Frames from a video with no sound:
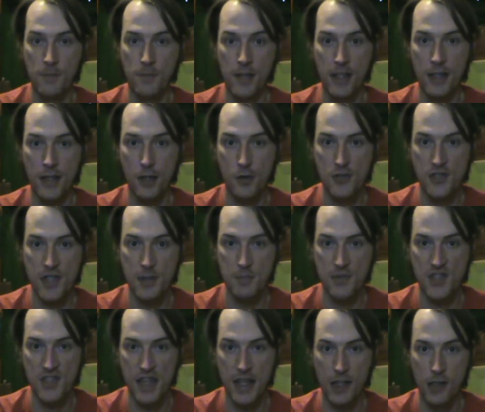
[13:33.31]
videos
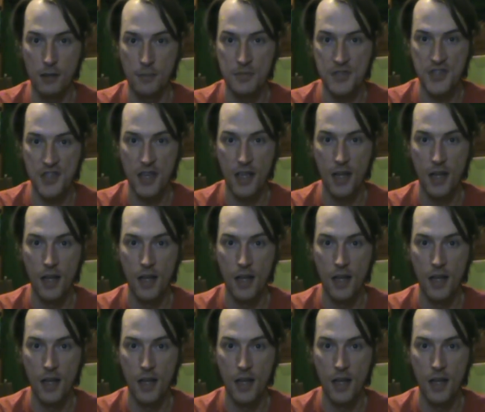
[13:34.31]
themselves